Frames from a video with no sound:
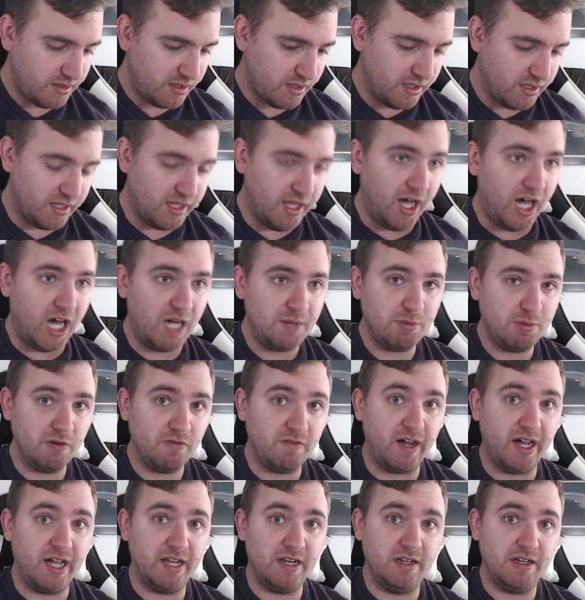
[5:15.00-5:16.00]
God
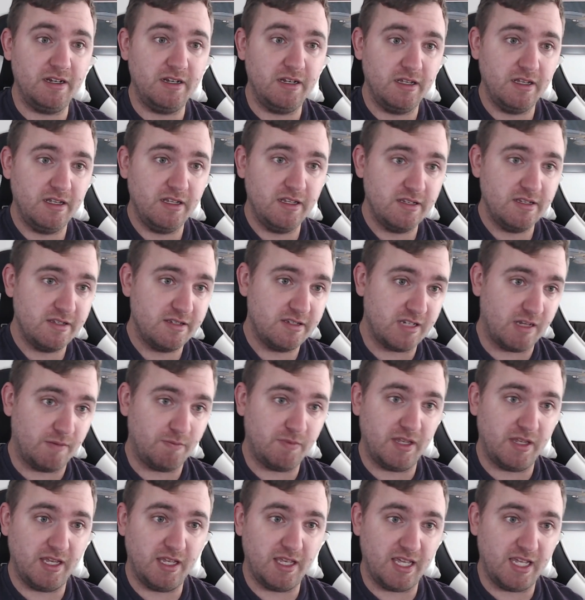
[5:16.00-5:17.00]
provided
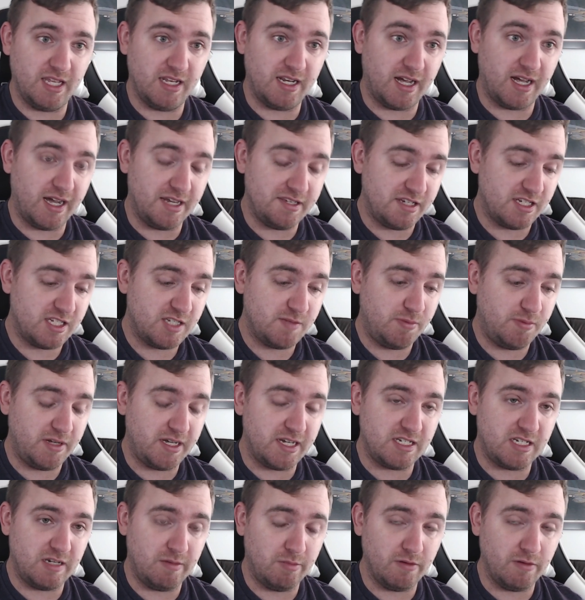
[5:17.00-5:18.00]
something in Isaac's
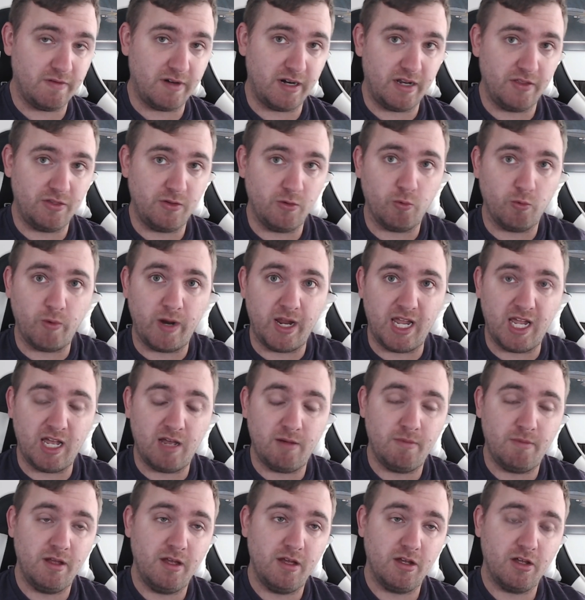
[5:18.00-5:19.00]
place. He provided the
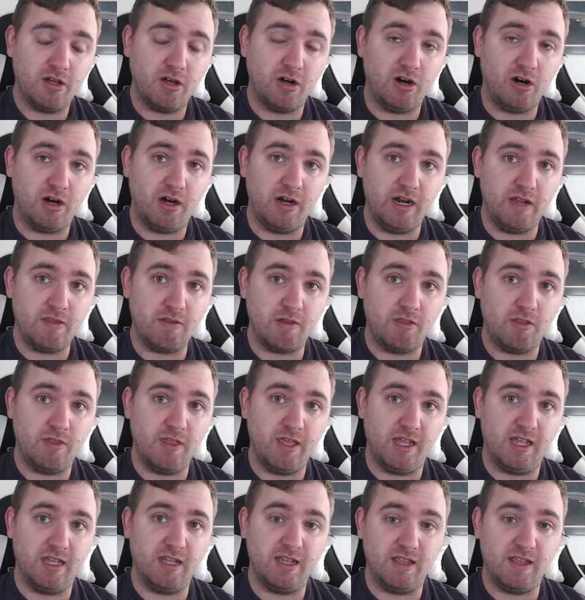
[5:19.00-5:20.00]
ram caught in the
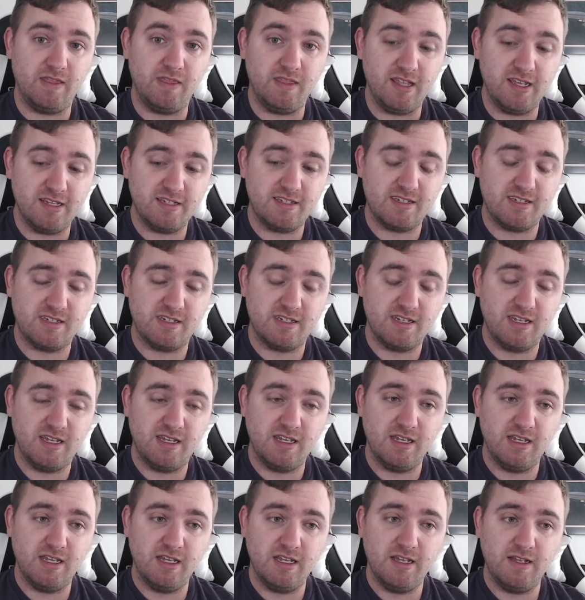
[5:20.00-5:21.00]
thicket. This
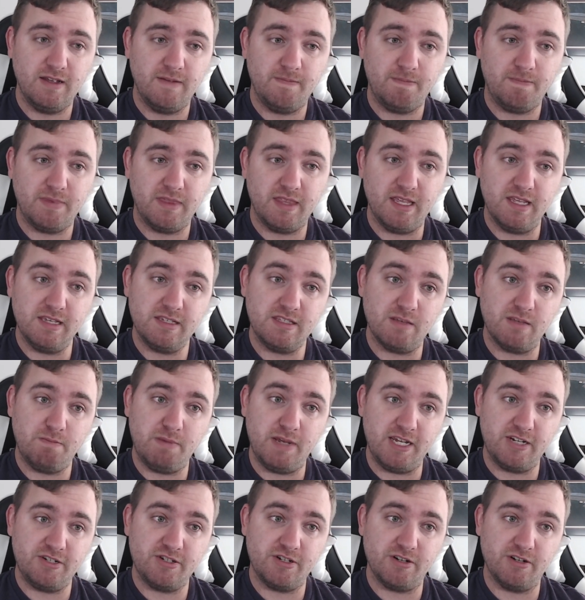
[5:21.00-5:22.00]
is the
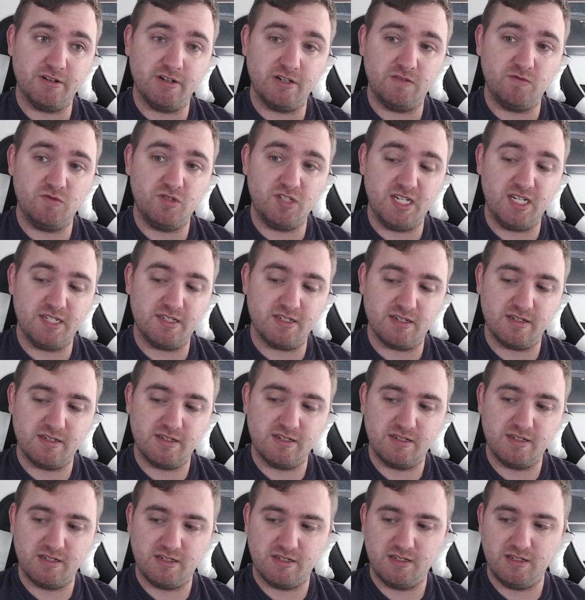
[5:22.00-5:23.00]
picture of
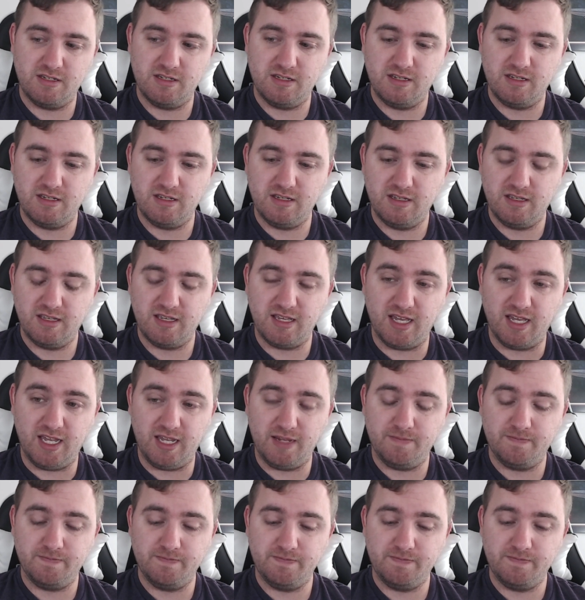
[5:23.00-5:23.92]
Jesus. Okay?